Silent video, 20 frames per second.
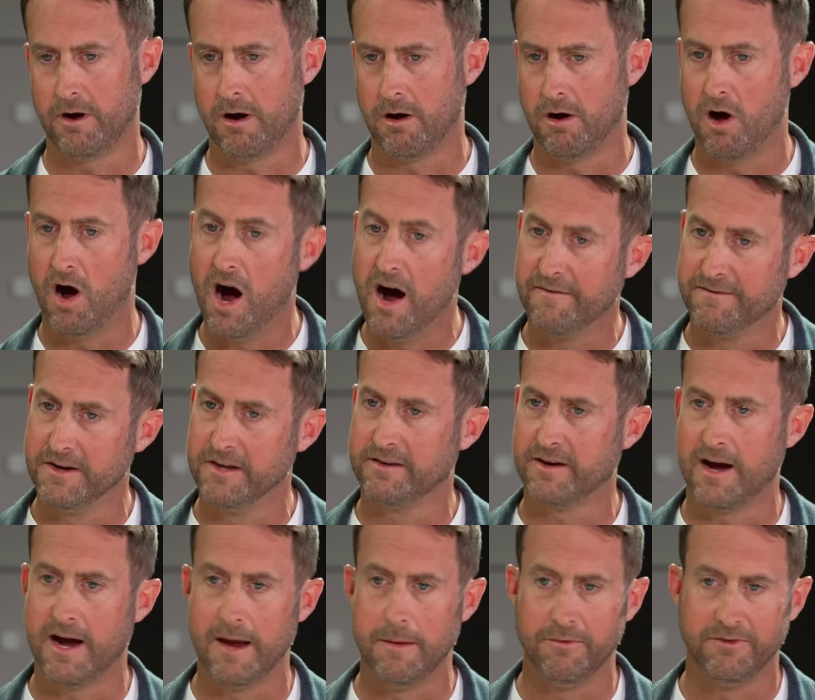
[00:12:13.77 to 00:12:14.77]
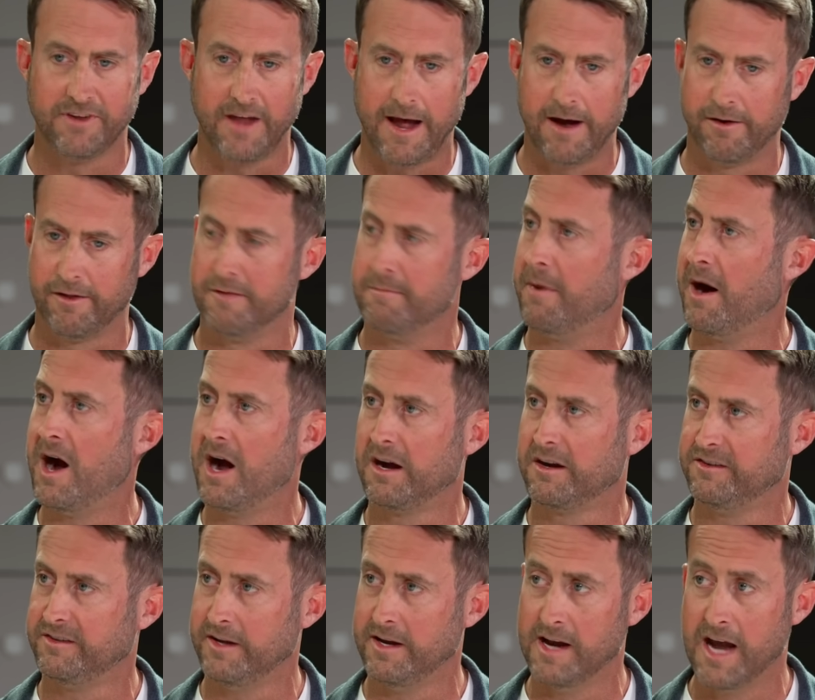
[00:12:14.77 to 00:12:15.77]
are oftentimes out of the
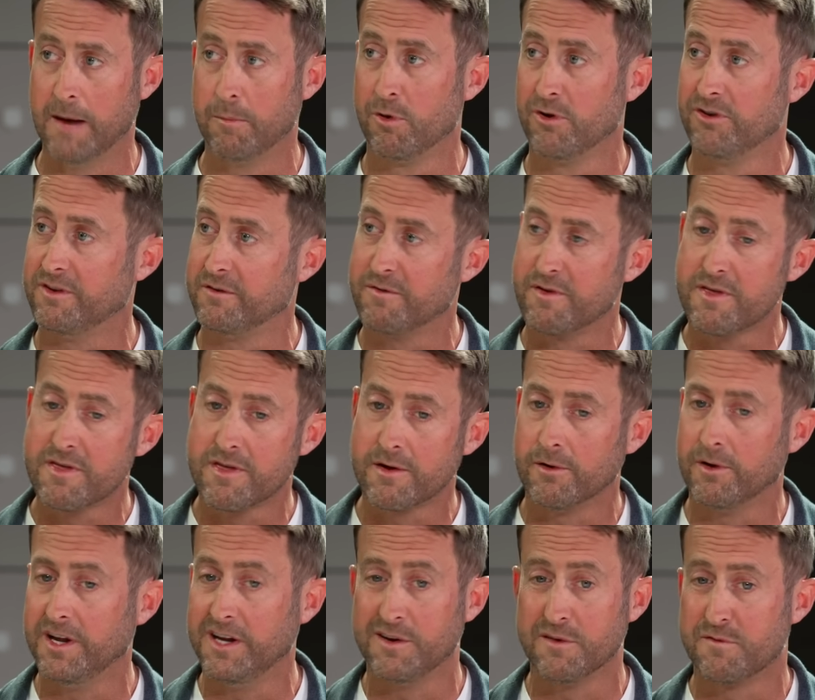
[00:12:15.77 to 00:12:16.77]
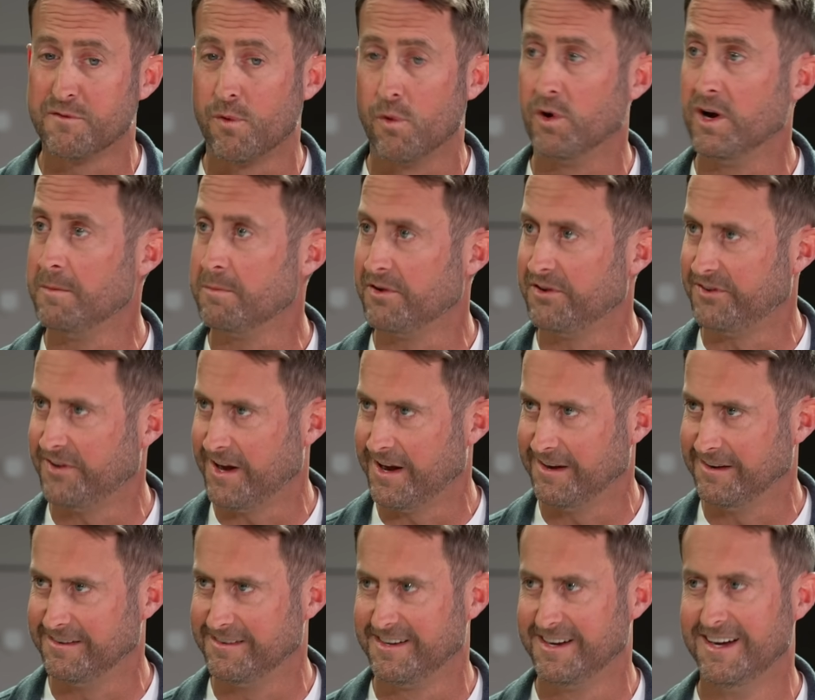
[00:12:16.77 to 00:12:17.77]
box seeing upwards of 30 to
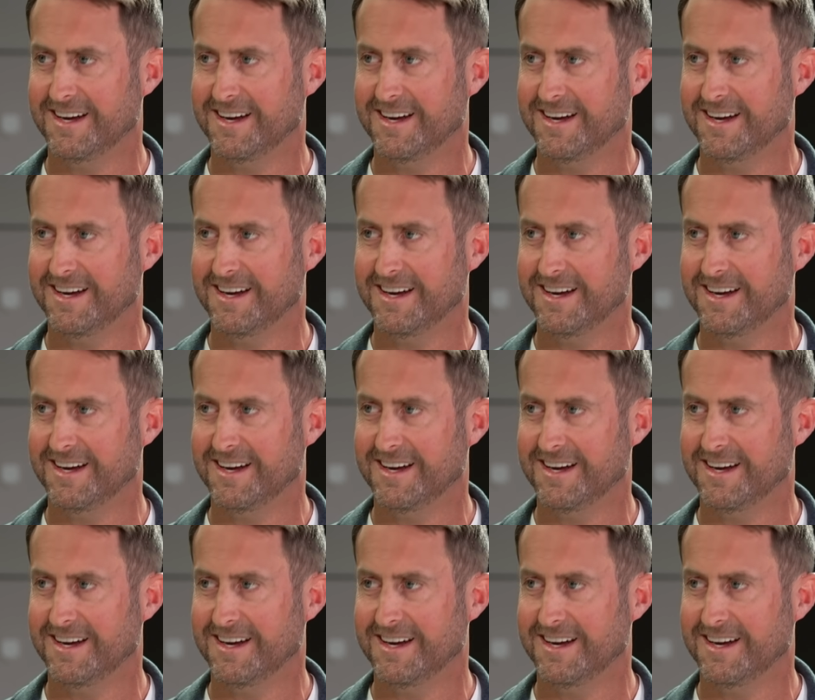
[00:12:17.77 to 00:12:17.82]
40%